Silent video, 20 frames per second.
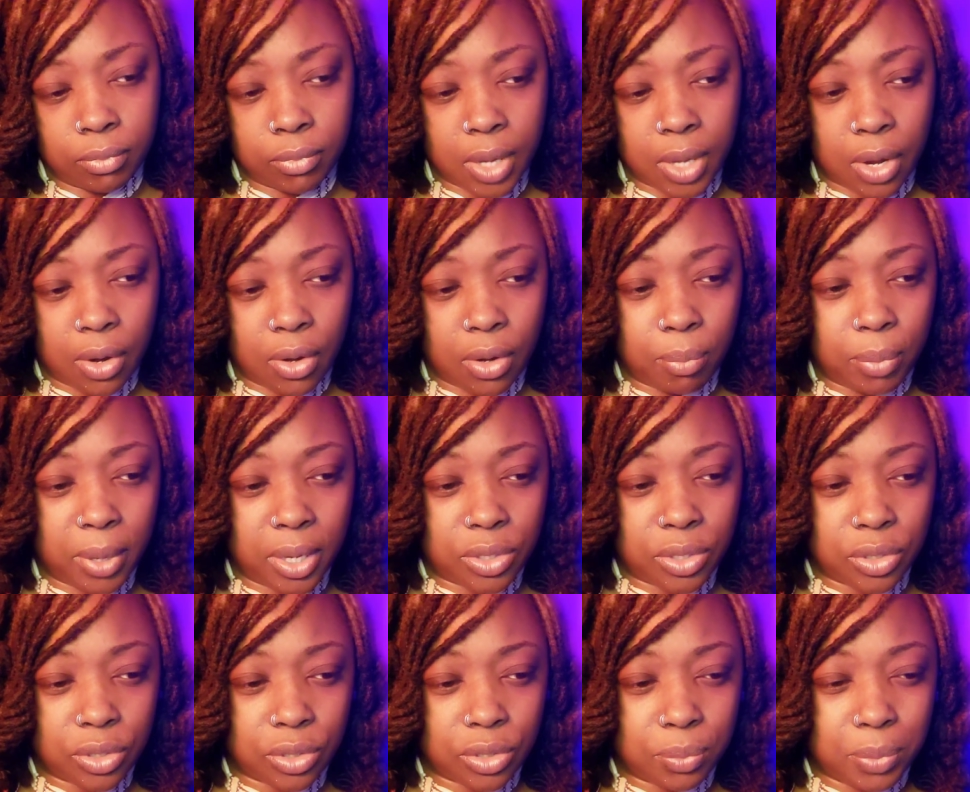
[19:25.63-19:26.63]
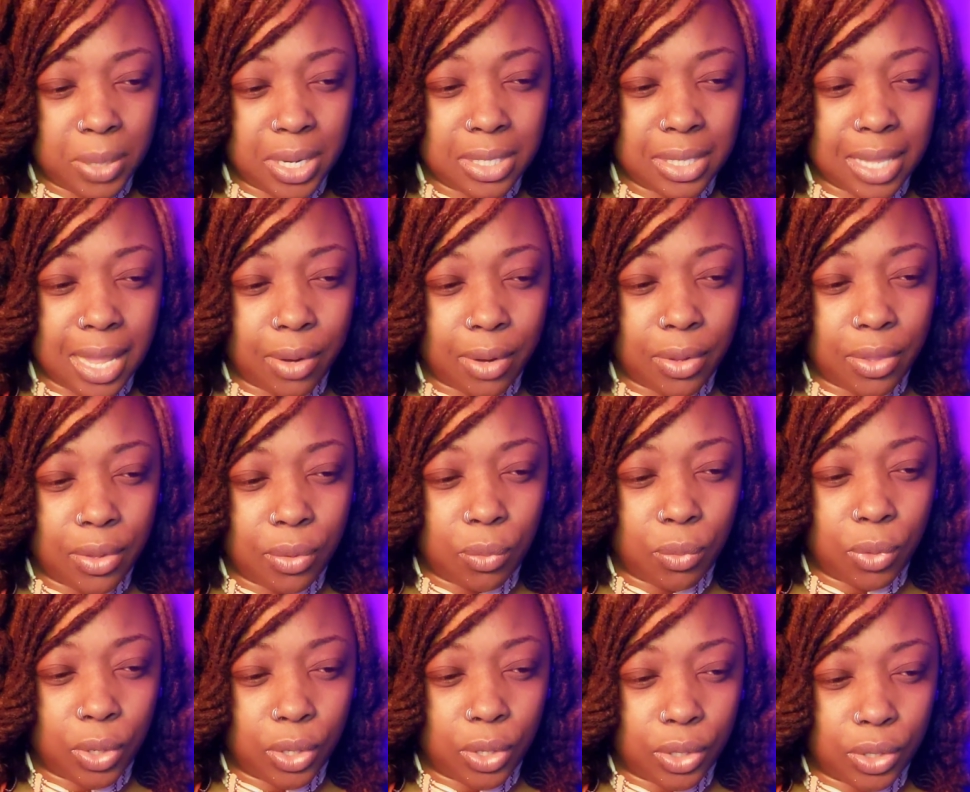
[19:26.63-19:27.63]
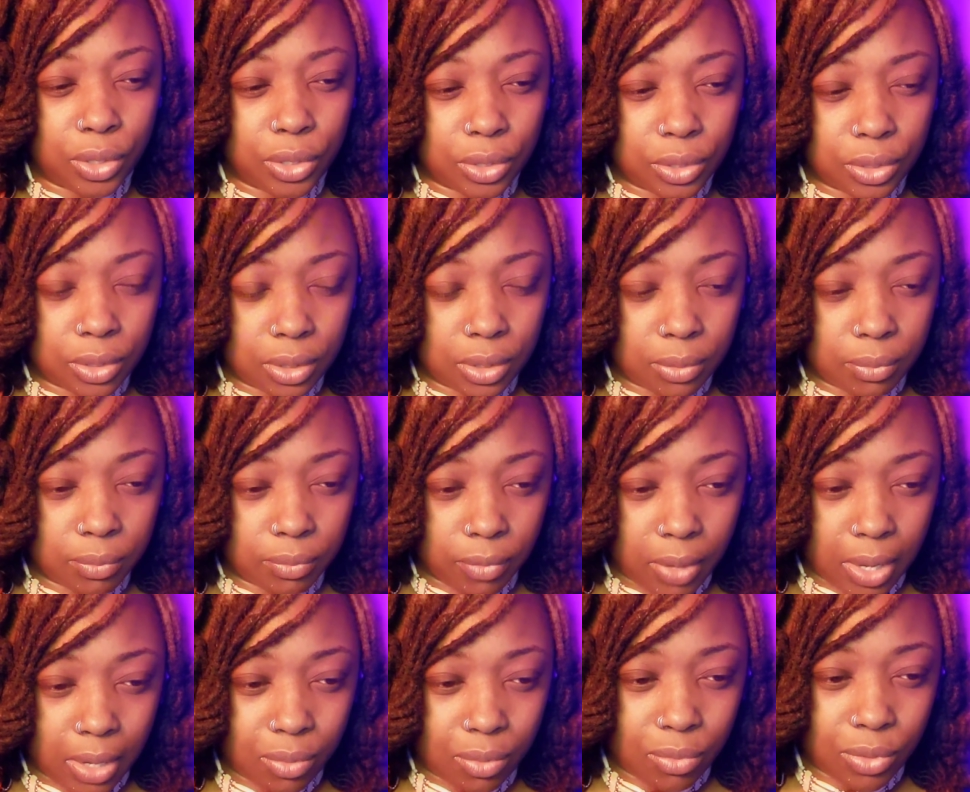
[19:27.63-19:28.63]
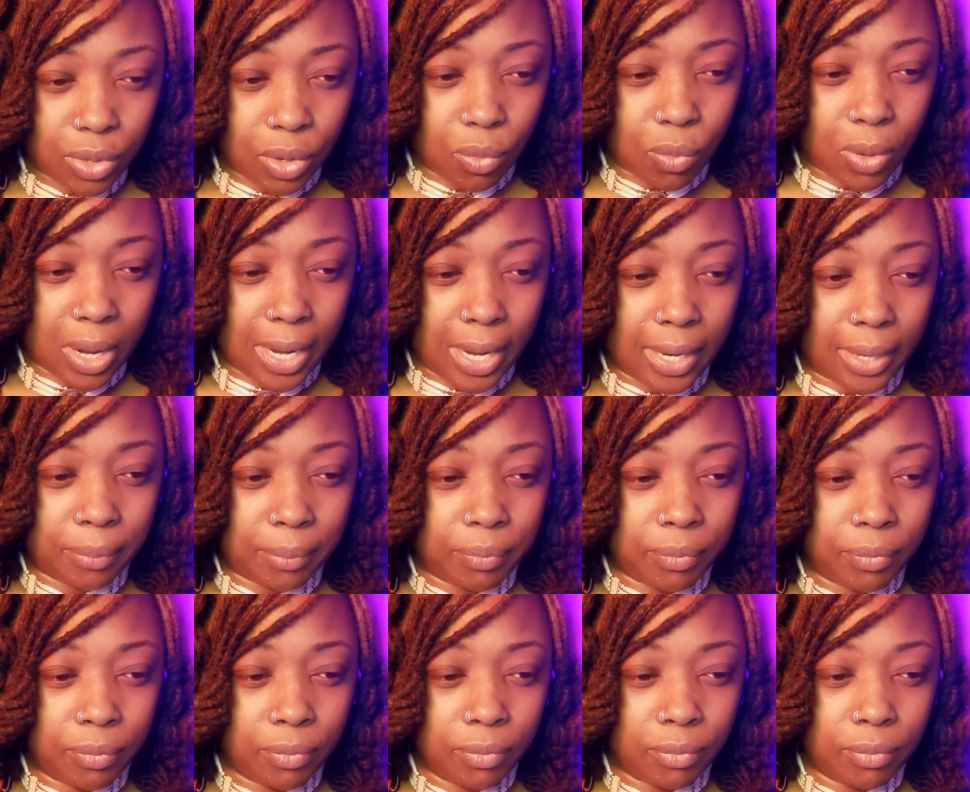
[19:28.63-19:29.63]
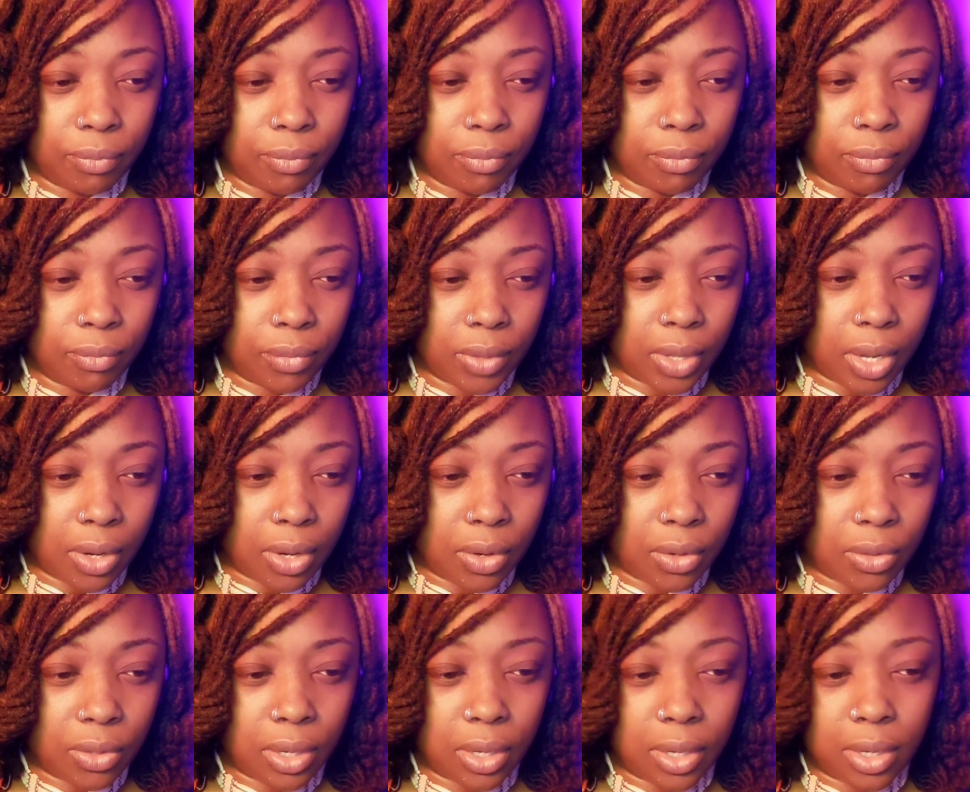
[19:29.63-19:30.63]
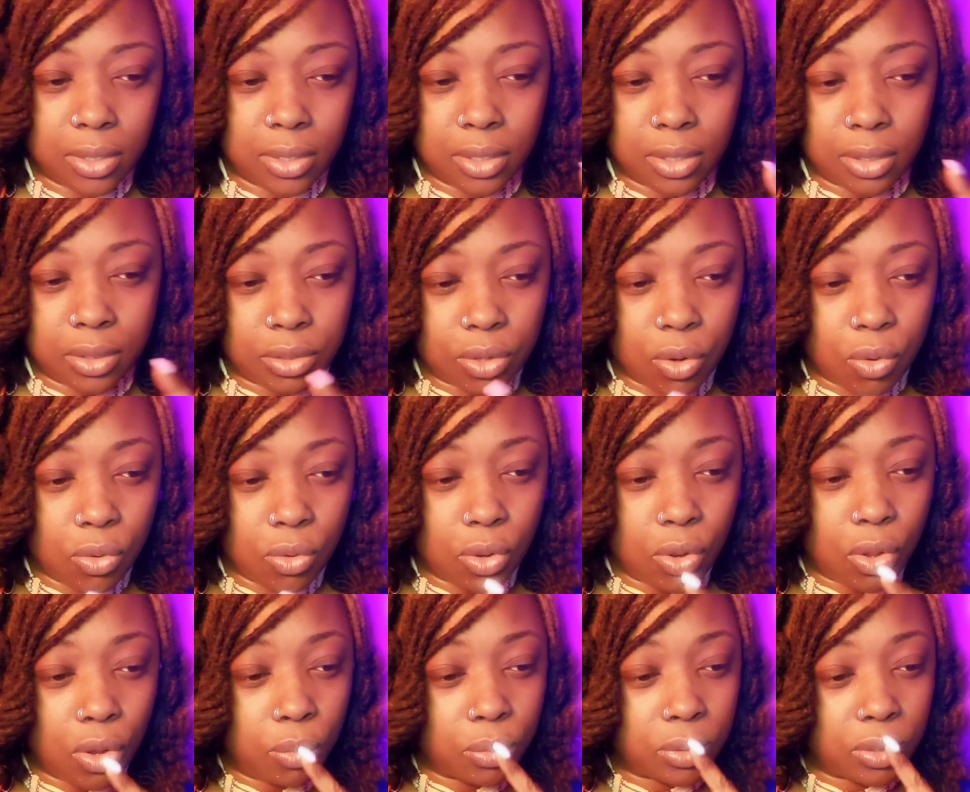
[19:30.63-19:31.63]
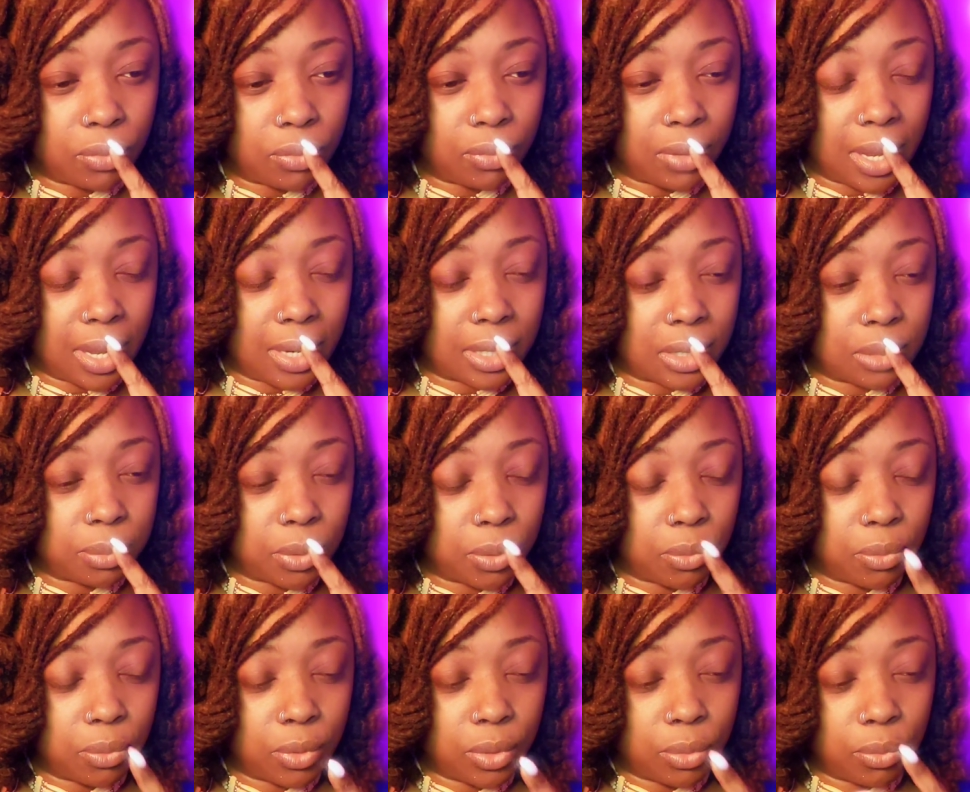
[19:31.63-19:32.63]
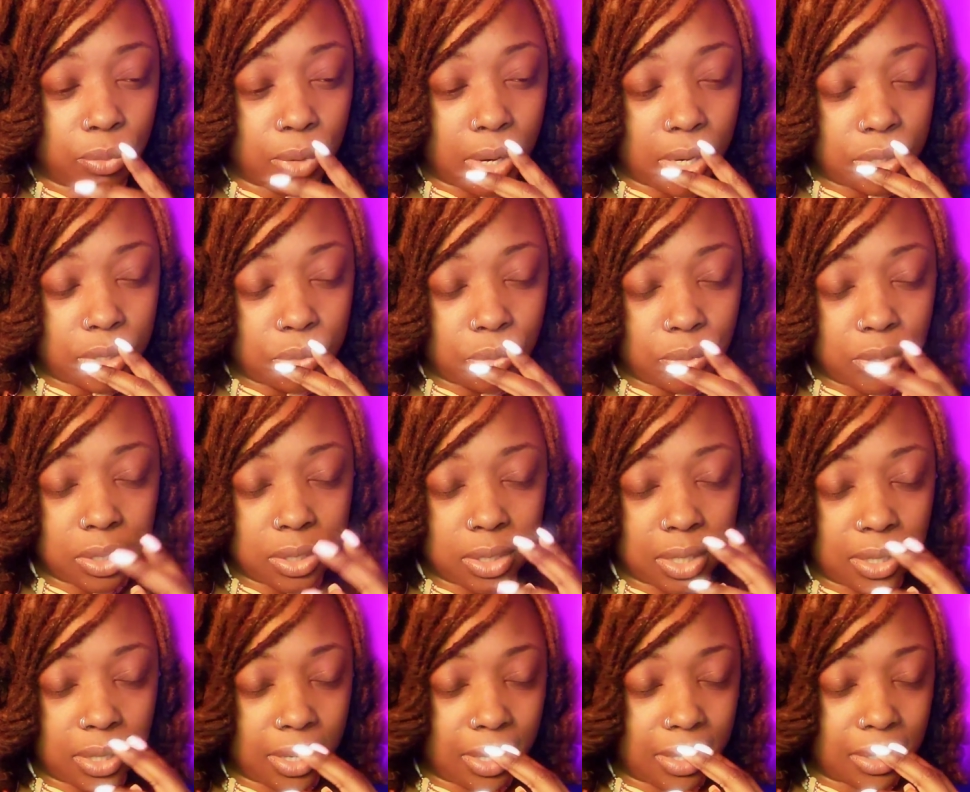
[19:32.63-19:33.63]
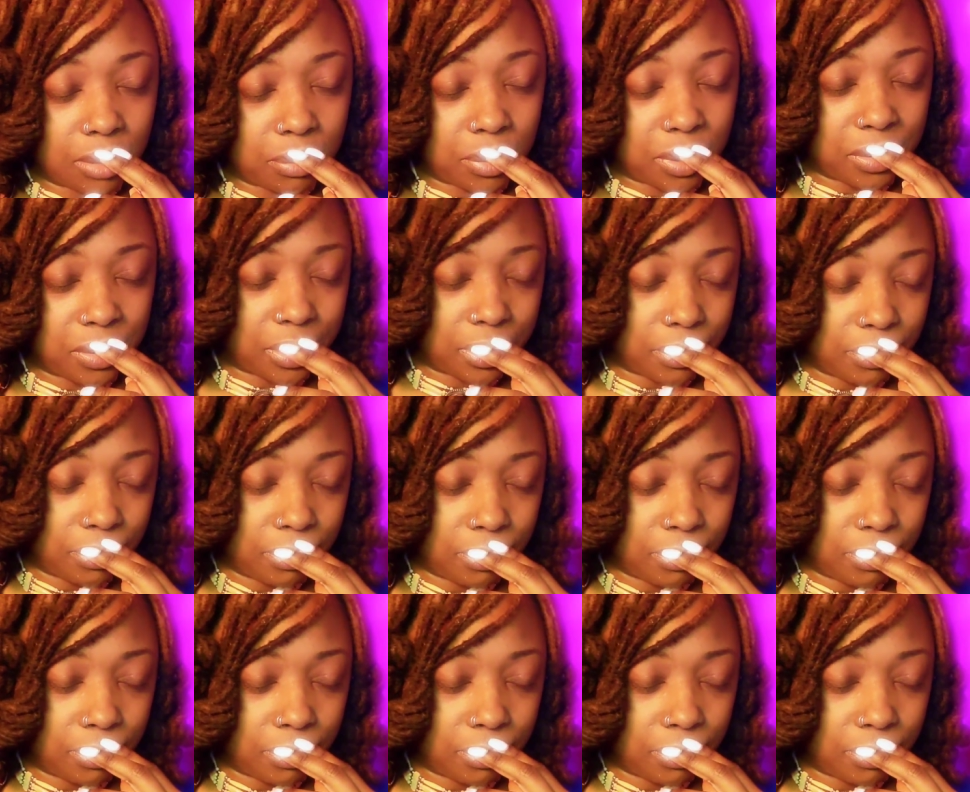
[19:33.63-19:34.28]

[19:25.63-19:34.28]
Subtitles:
I heard a picture speaks louder than words. I don't know why. I heard that. I guess it's going along with the flash, but why'd you want to say that, Spirit?